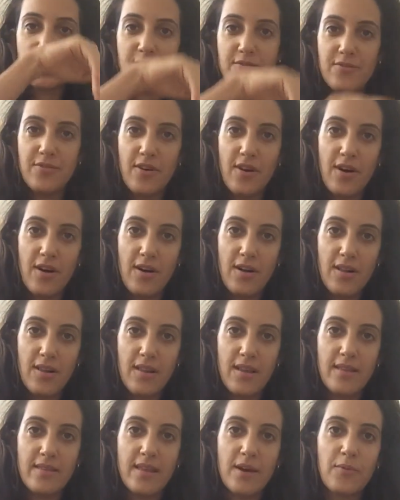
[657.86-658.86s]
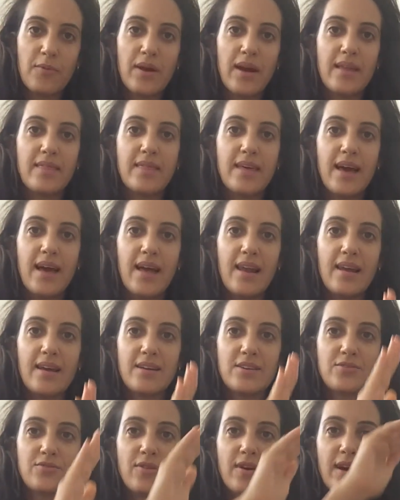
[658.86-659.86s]
and fall, and then we had the
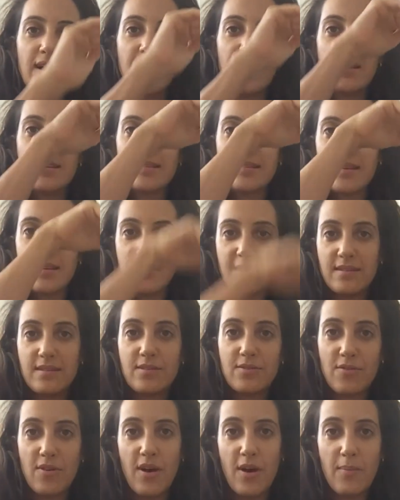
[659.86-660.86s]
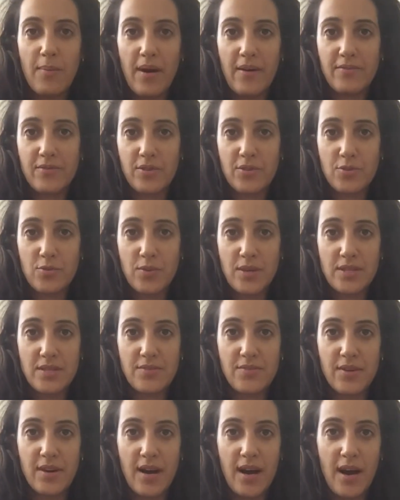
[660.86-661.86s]
LH rise and drop after
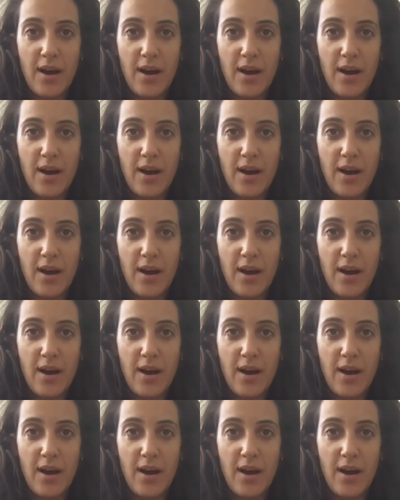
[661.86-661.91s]
24